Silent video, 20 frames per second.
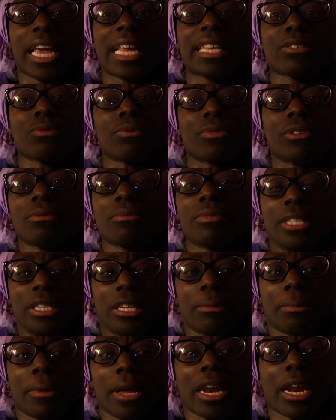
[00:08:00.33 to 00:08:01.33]
it's real
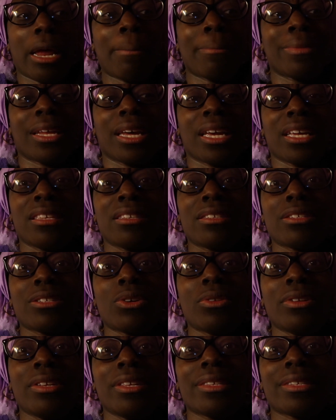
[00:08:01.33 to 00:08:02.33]
deep. And I'm like, this is
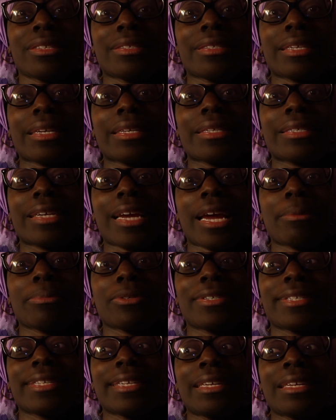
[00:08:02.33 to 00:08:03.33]
only 6
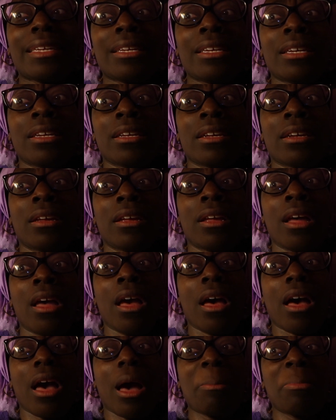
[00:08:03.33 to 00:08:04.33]
chapters in.
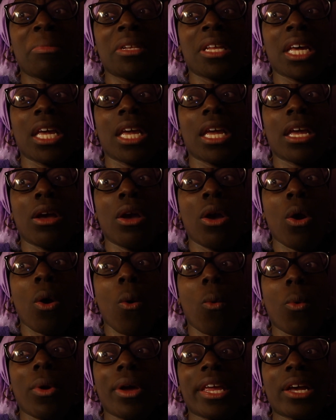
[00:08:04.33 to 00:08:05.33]
I'm like,
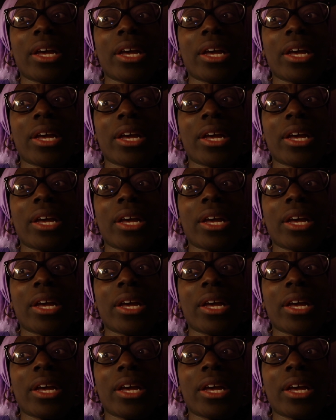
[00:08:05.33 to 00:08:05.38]
what